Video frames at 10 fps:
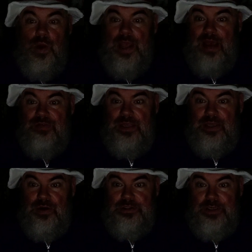we have to
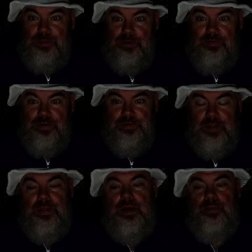eat our supper first,
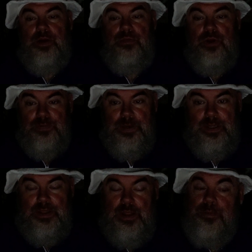and then I'm going to brush my
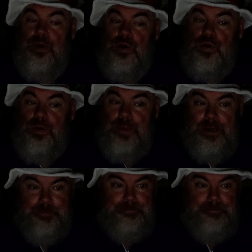teeth and I'm going to go to bed.